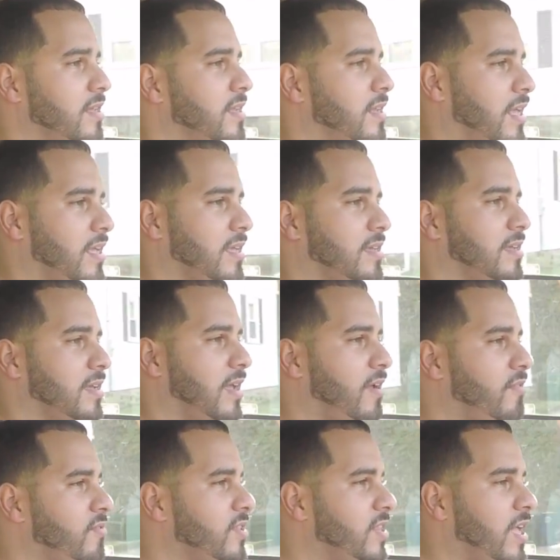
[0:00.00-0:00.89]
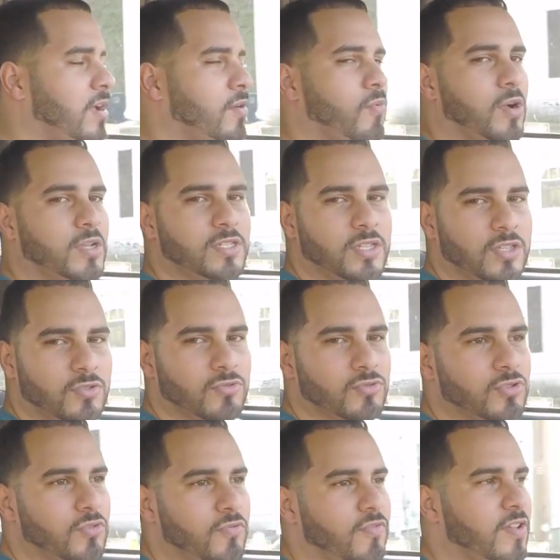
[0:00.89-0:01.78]
like every day watching
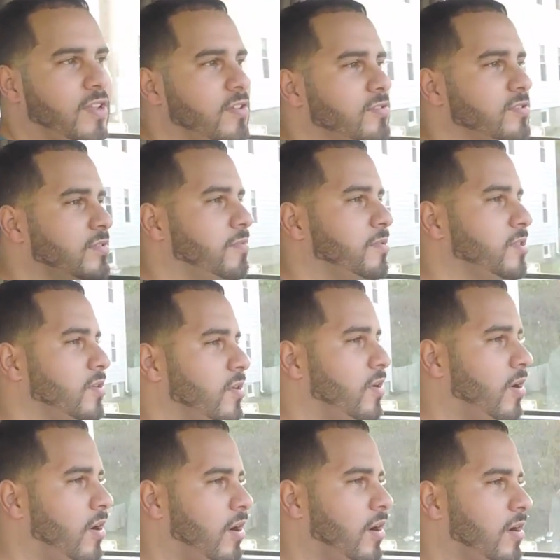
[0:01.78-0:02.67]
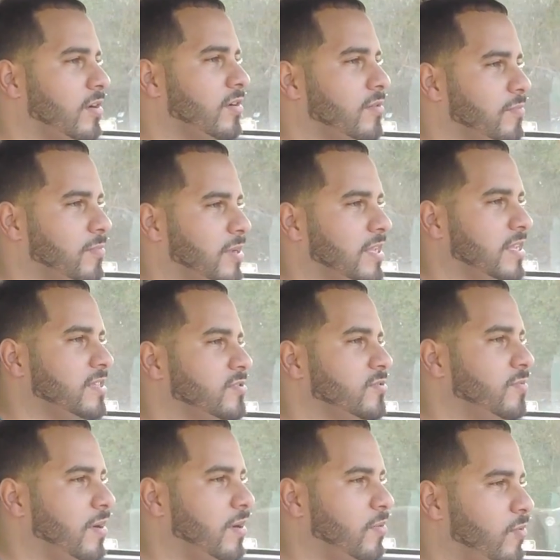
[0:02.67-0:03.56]
YouTube videos about the car, complaining to
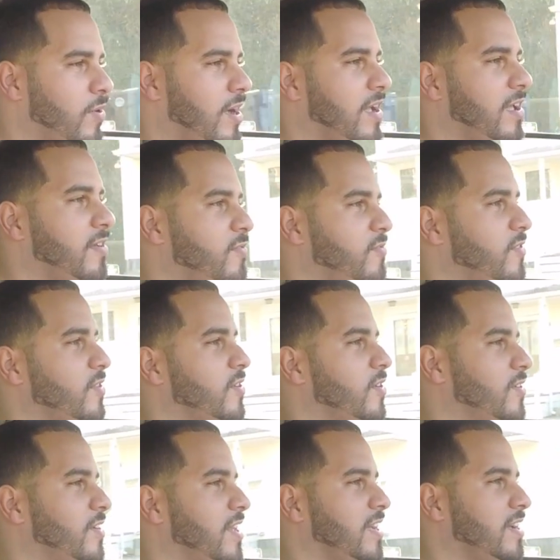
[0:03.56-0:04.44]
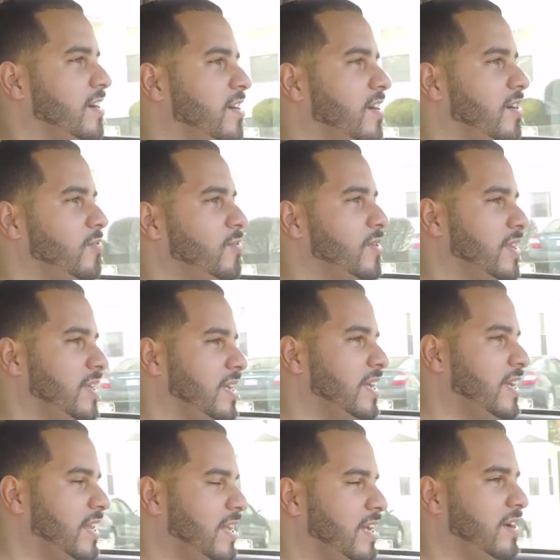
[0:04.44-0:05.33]
my wife, you know, like, oh, I want to
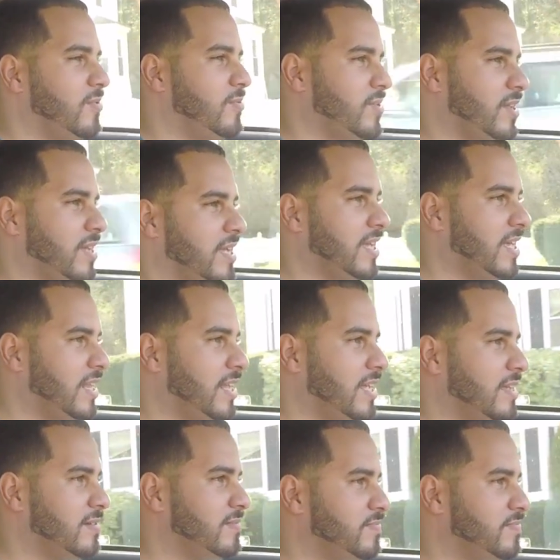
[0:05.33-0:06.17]
get it, I want to get it.